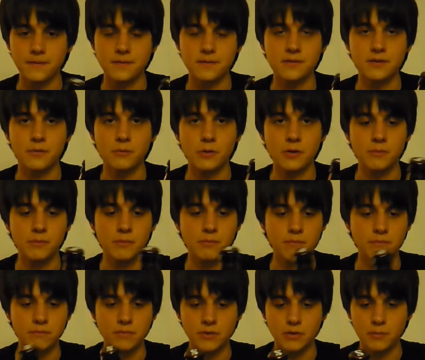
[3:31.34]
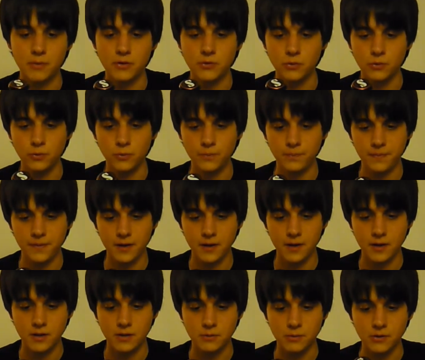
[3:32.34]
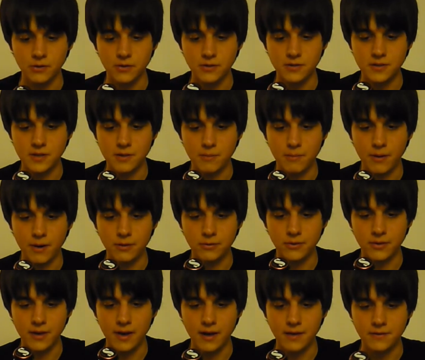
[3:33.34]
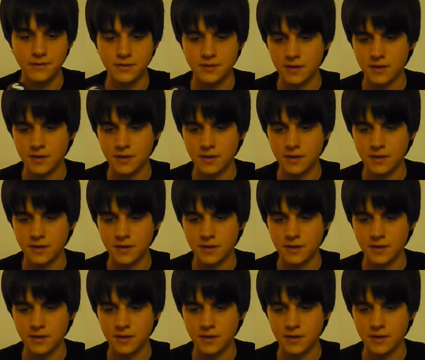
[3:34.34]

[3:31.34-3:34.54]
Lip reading: somewhere in the middle. We're going to see about that.